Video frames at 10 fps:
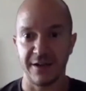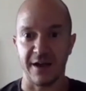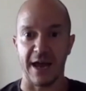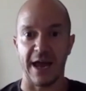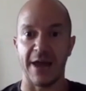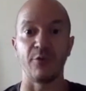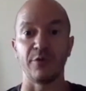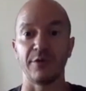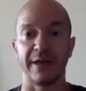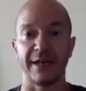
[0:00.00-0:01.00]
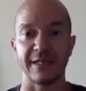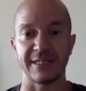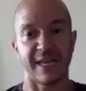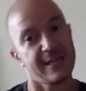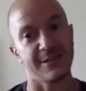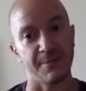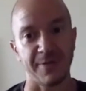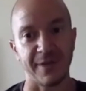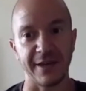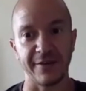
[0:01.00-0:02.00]
I don't is that
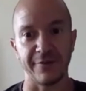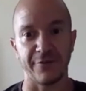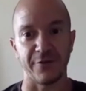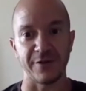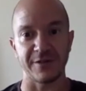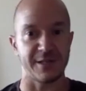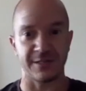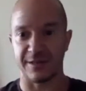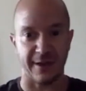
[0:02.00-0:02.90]
something, for instance,